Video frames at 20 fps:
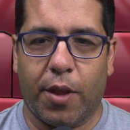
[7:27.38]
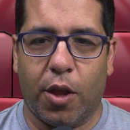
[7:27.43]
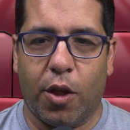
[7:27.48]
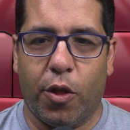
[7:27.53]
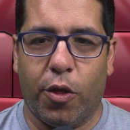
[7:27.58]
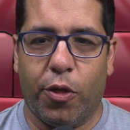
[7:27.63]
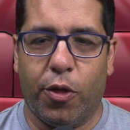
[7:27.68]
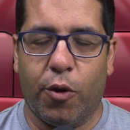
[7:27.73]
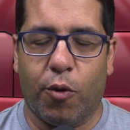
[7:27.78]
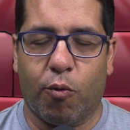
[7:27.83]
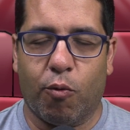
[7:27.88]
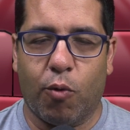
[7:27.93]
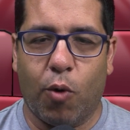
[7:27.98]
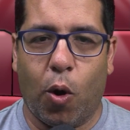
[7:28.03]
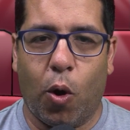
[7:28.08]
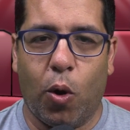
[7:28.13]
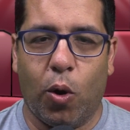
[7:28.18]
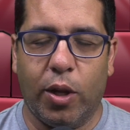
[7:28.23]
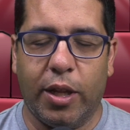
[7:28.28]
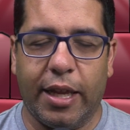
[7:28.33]
the
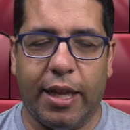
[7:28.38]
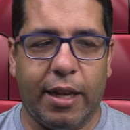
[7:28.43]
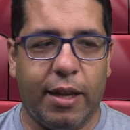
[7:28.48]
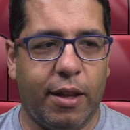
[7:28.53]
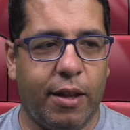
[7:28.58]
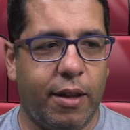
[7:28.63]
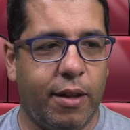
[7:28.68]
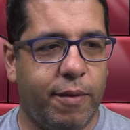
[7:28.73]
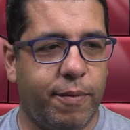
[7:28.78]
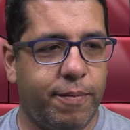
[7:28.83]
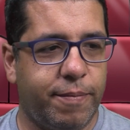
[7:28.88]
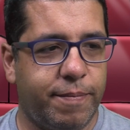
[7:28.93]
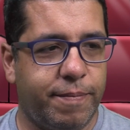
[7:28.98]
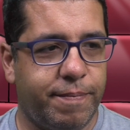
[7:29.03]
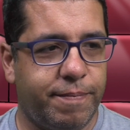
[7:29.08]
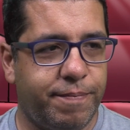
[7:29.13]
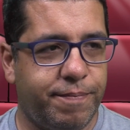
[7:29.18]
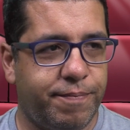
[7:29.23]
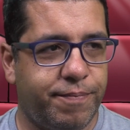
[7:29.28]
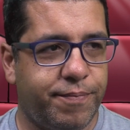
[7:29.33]
role in
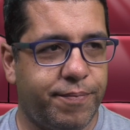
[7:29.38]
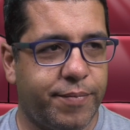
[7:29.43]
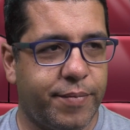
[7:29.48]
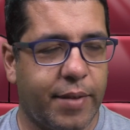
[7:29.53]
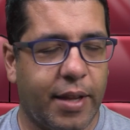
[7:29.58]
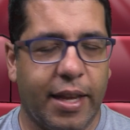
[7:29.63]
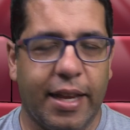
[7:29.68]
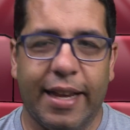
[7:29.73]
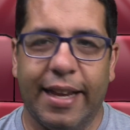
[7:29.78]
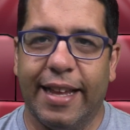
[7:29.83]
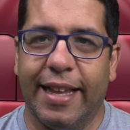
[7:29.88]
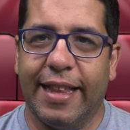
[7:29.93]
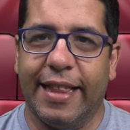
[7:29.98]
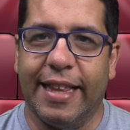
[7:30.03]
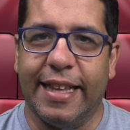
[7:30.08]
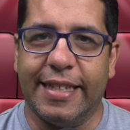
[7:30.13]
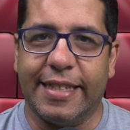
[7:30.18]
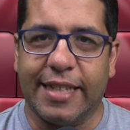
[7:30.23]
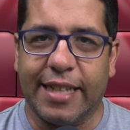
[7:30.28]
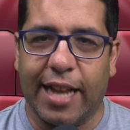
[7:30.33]

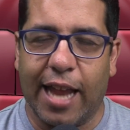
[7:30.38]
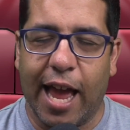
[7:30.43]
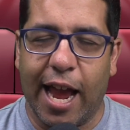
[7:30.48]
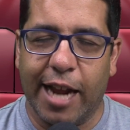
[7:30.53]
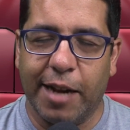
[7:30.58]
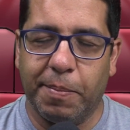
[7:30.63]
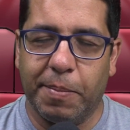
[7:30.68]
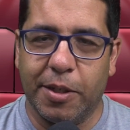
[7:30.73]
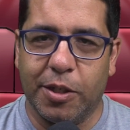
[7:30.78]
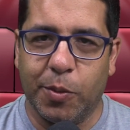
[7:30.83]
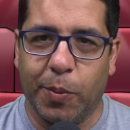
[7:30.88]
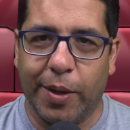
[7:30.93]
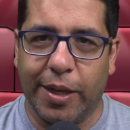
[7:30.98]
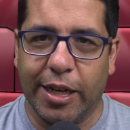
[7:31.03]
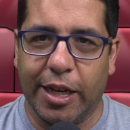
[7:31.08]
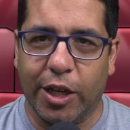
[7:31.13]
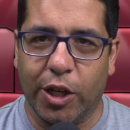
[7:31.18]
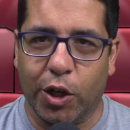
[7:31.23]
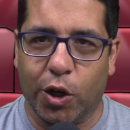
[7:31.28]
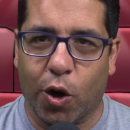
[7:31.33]
this line between
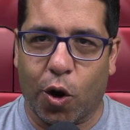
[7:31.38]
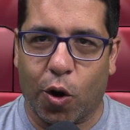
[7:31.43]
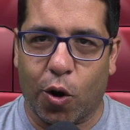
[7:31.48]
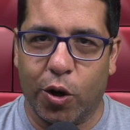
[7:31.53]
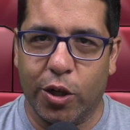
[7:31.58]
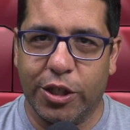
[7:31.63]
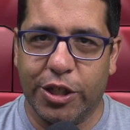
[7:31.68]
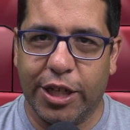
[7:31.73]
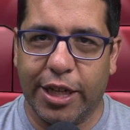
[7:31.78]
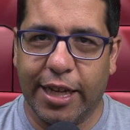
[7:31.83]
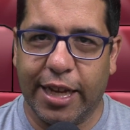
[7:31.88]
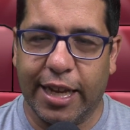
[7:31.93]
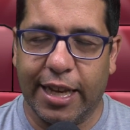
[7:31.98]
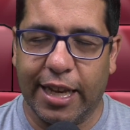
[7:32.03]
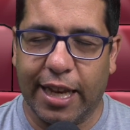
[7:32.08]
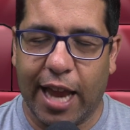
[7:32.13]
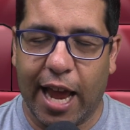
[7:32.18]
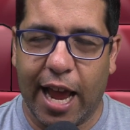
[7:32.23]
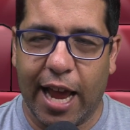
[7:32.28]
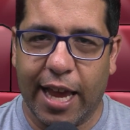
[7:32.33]
encouraging and
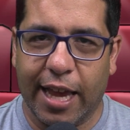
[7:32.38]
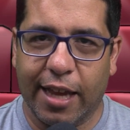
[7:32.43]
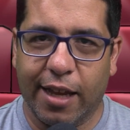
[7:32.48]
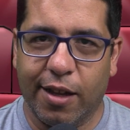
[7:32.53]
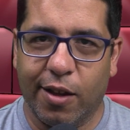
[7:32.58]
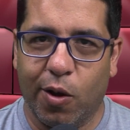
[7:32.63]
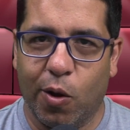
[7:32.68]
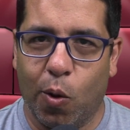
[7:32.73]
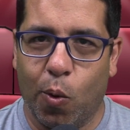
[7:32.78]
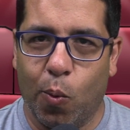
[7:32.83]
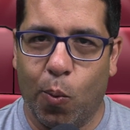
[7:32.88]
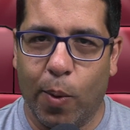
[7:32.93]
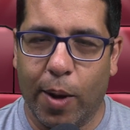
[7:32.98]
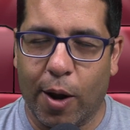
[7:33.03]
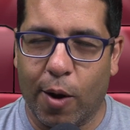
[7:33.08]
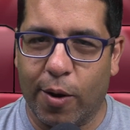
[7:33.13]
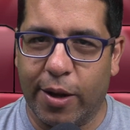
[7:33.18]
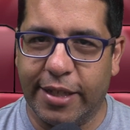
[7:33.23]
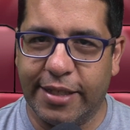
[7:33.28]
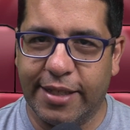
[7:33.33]
lying,
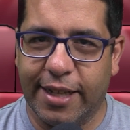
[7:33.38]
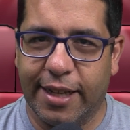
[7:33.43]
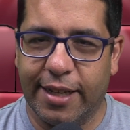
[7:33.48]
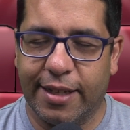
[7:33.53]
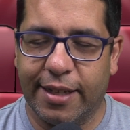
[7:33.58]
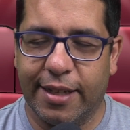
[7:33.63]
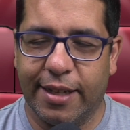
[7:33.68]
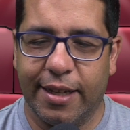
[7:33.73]
where is it?